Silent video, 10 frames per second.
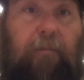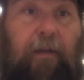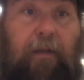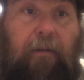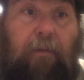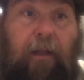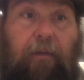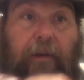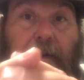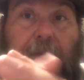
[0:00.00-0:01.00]

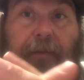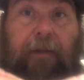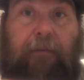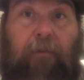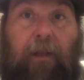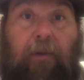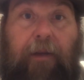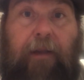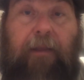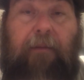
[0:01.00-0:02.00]
wallowing out
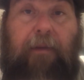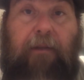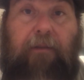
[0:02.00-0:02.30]
that metal